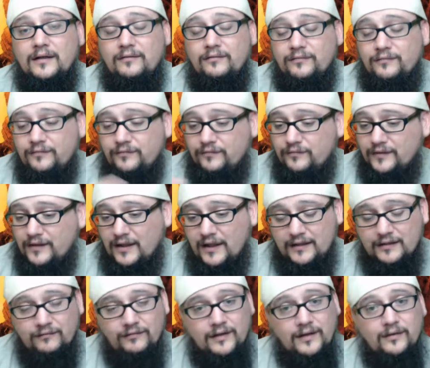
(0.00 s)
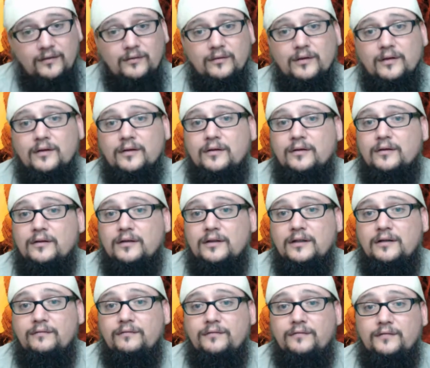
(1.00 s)
if you like the video,
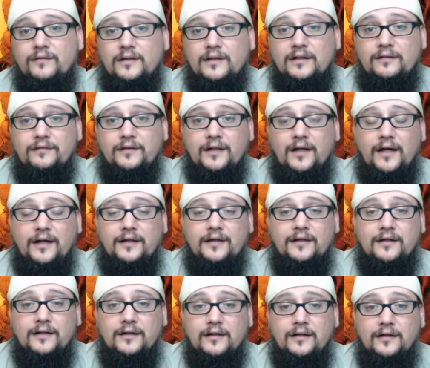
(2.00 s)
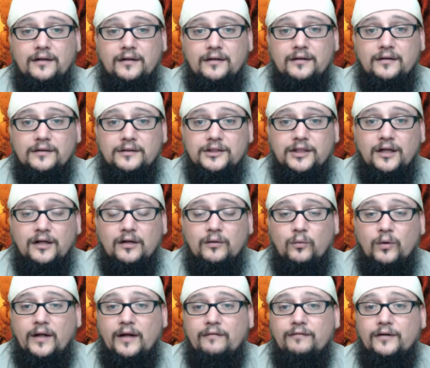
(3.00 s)
leave leave a like, uh, share
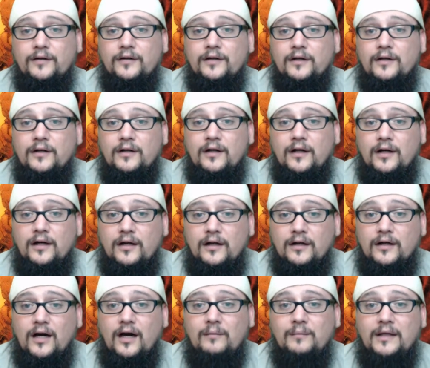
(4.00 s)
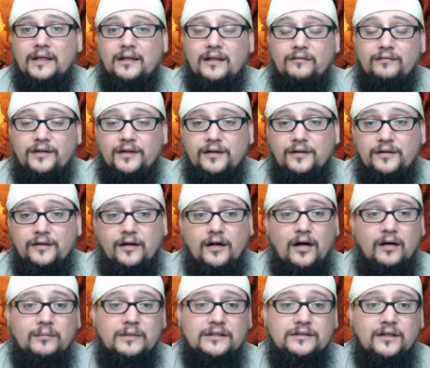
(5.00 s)
it, whatever. Uh, comment. Love to hear your
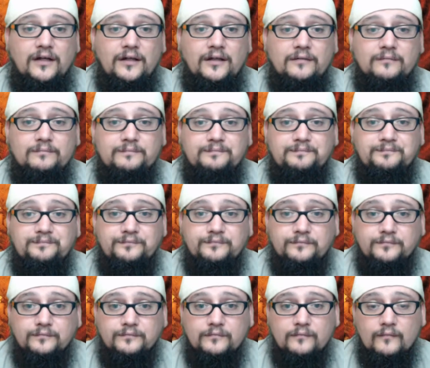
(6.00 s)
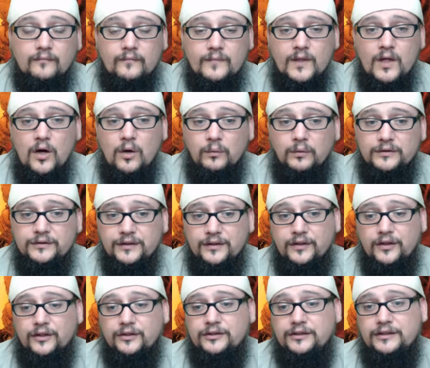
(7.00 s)
comments on it. Hope it was
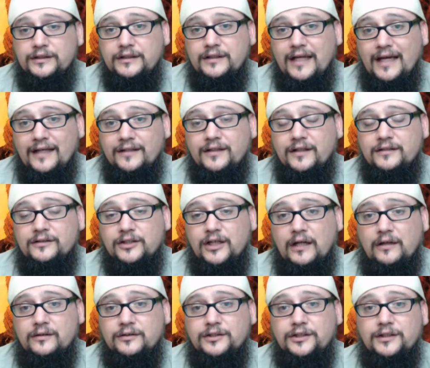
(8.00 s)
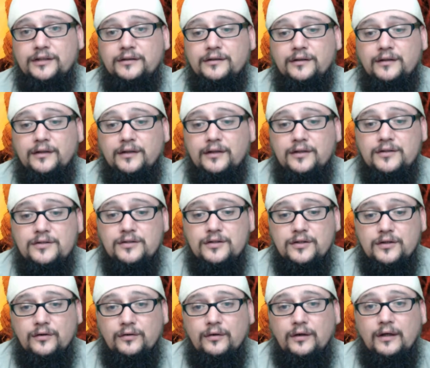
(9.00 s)
encouraging and yet challenging
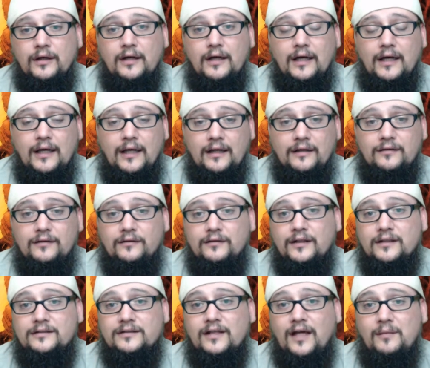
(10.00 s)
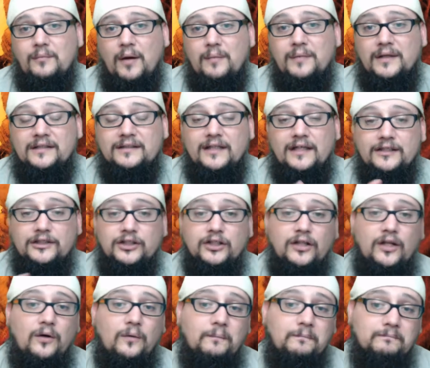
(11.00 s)
to you. And until next time, I'm going to say
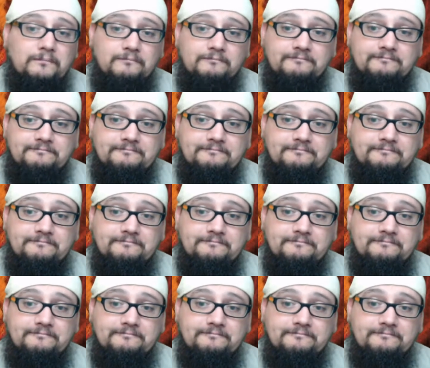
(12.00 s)
shalom.